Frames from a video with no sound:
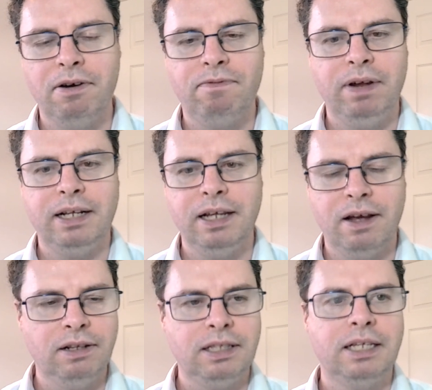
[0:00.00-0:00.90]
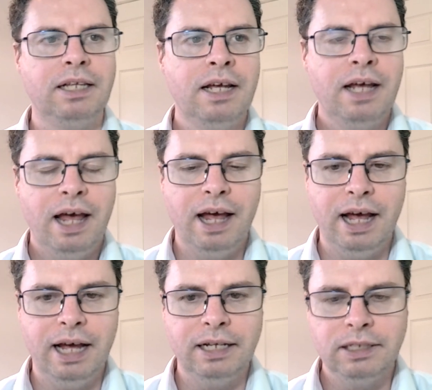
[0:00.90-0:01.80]
Like, they got
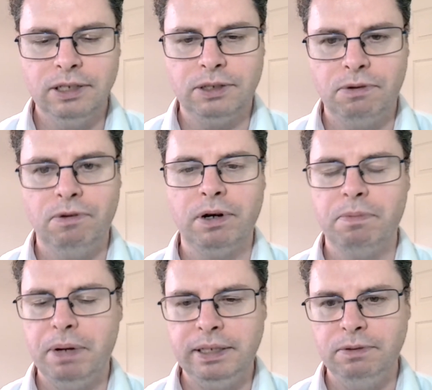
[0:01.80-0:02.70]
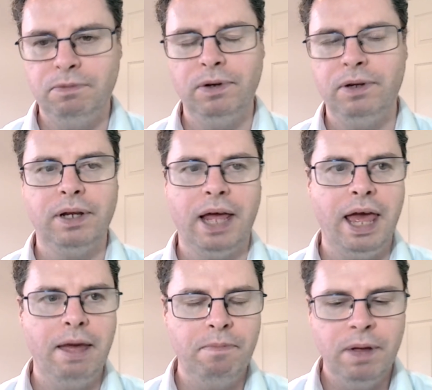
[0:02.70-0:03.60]
the score that basically won them the
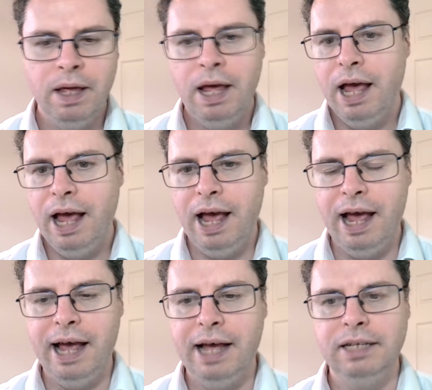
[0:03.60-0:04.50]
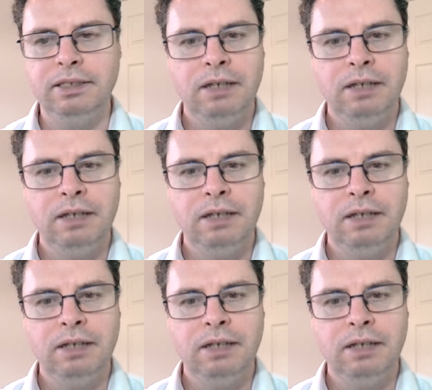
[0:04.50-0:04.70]
game, and